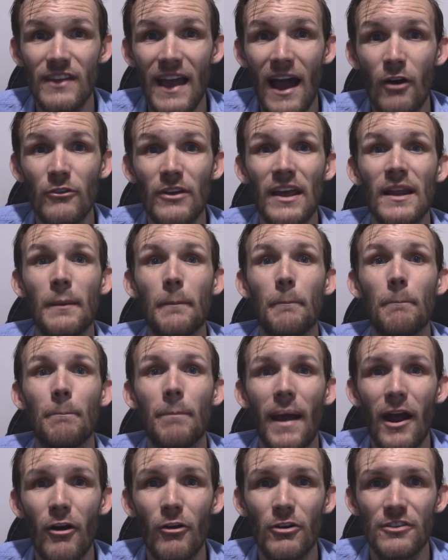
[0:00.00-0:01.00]
down and
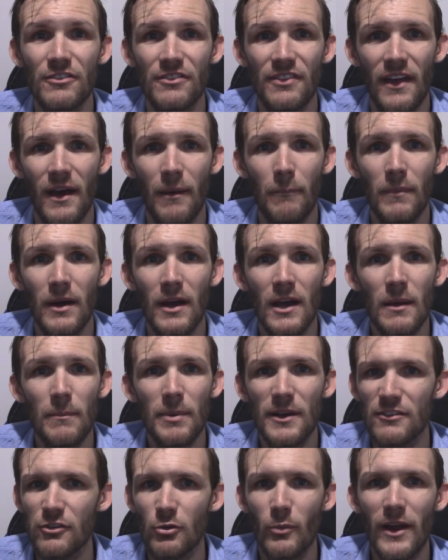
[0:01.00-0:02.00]
embarrass them,
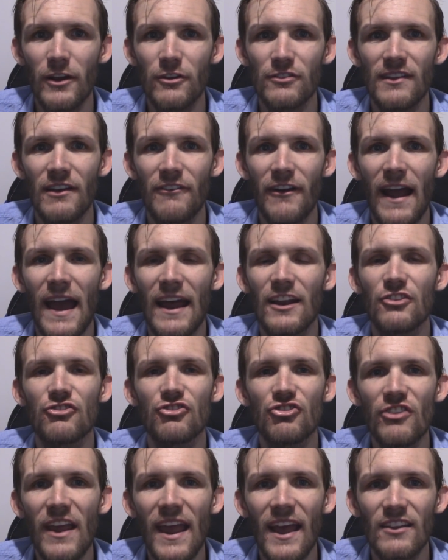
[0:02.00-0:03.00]
because the Raiders never had a
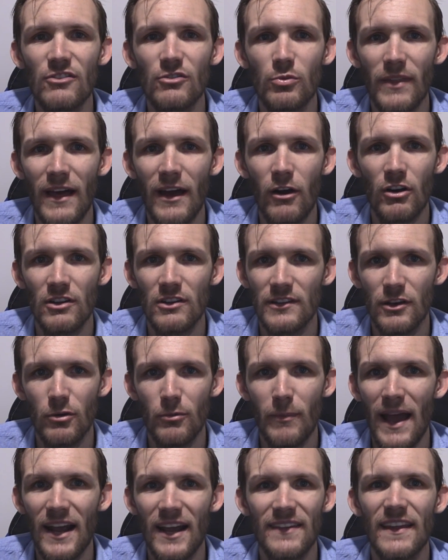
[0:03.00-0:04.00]
chance without Khalil
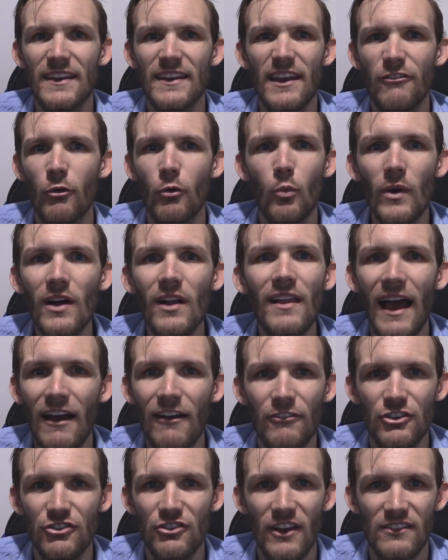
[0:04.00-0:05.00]
Mack, and they never will
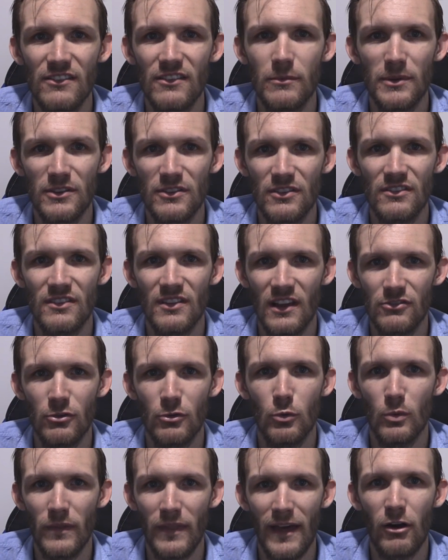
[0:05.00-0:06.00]
have a chance to be
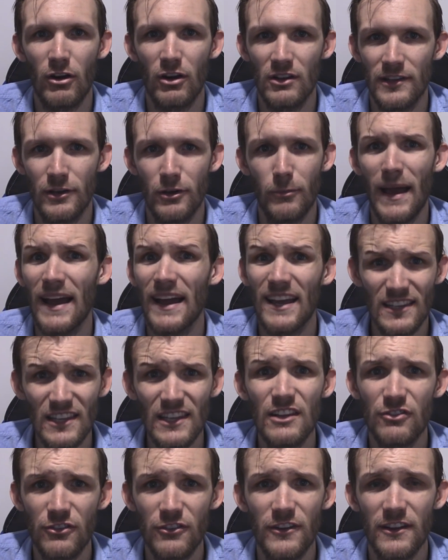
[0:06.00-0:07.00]
successful without Khalil Mack, at
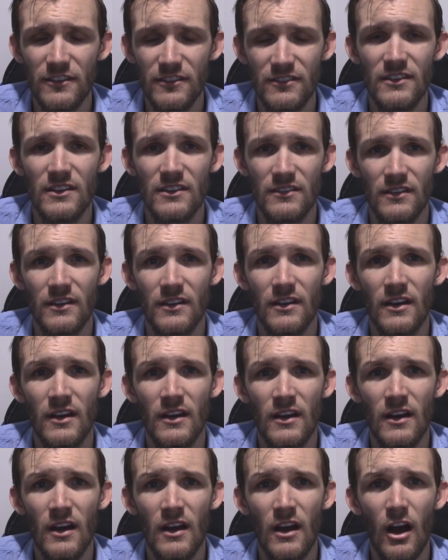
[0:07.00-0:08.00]
least for this season.
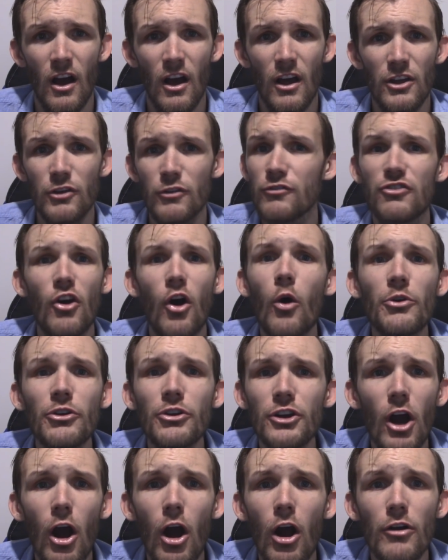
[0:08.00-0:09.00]
You've shown your
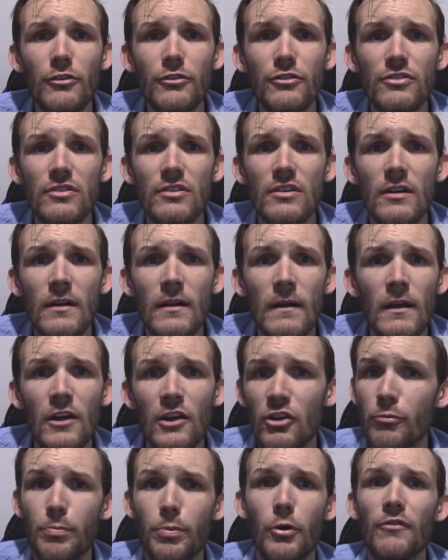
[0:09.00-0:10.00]
cards.
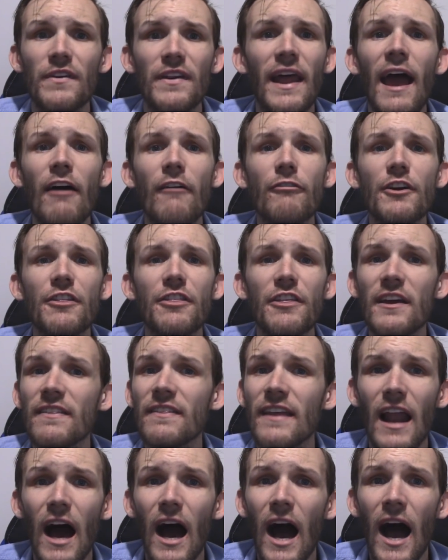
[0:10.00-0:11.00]
You've proven everything
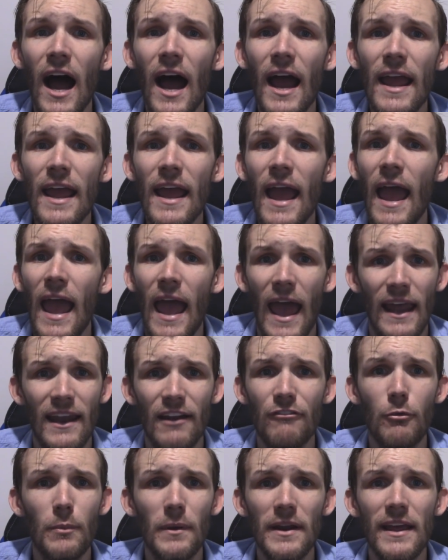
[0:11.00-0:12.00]
that I and
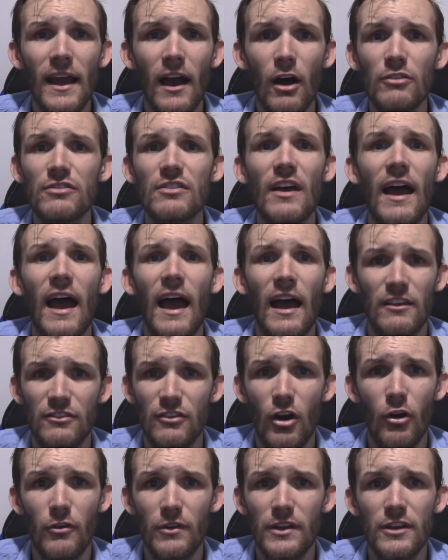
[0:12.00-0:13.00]
everybody else has
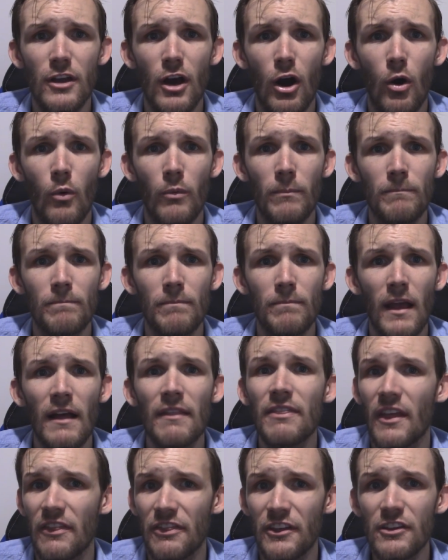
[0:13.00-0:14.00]
already known.
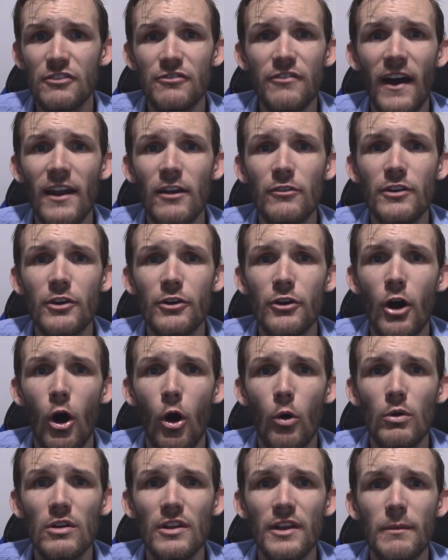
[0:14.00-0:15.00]
That this final year in
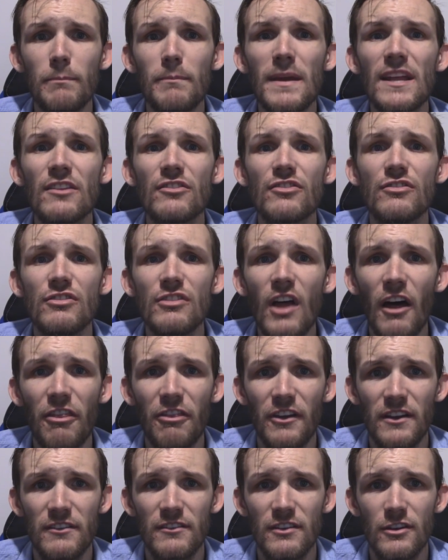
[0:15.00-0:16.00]
Oakland means
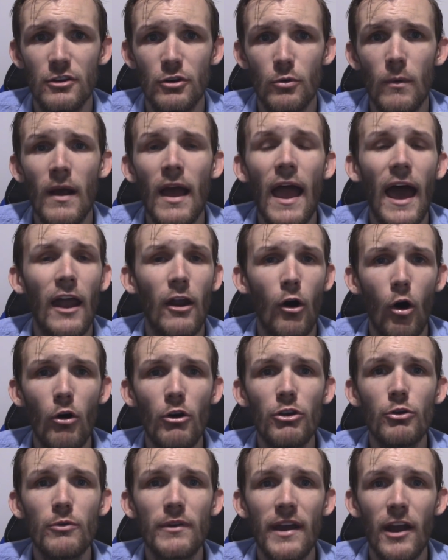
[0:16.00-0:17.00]
nothing to you, and all
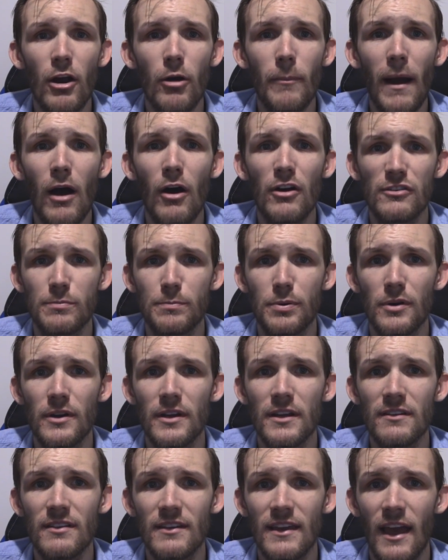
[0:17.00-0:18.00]
you care about is
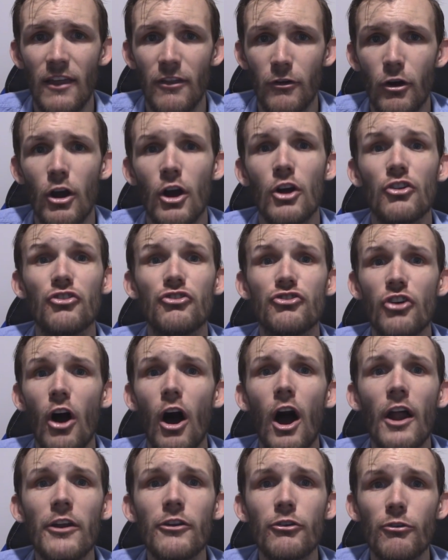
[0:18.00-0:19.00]
putting together
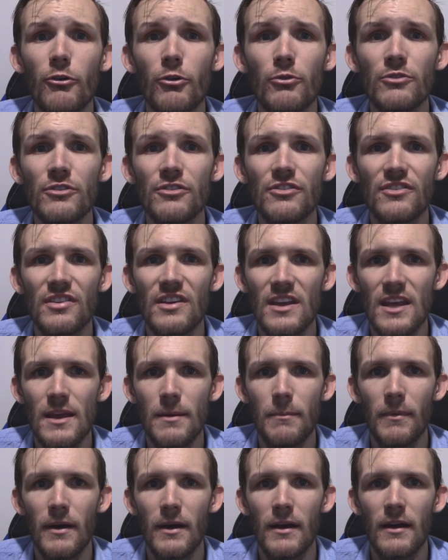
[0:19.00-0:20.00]
Jon Gruden's
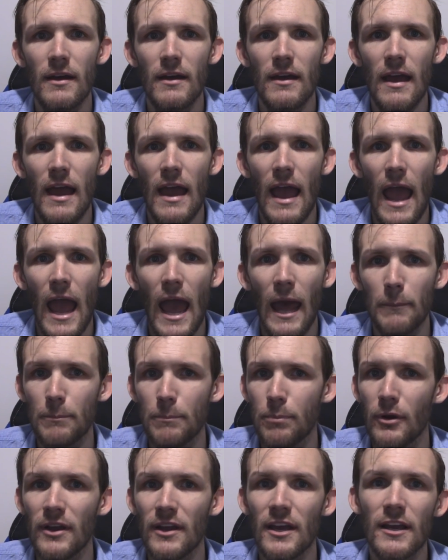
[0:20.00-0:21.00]
team and
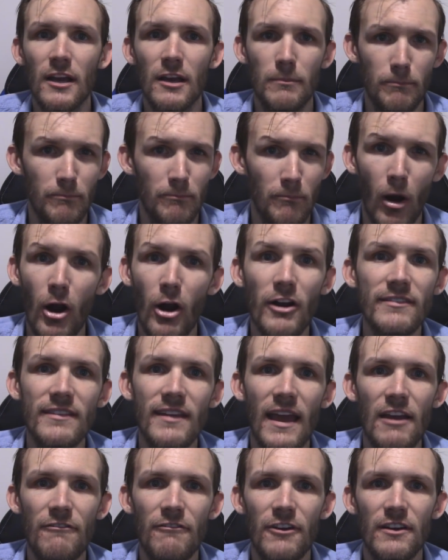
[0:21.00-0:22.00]
bringing Mark
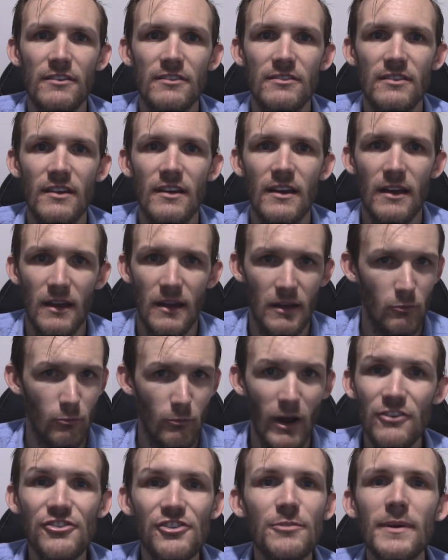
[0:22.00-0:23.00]
Davis,
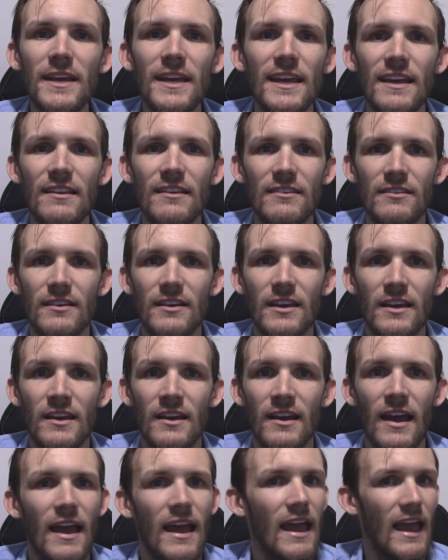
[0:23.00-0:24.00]
Reggie McKenzie,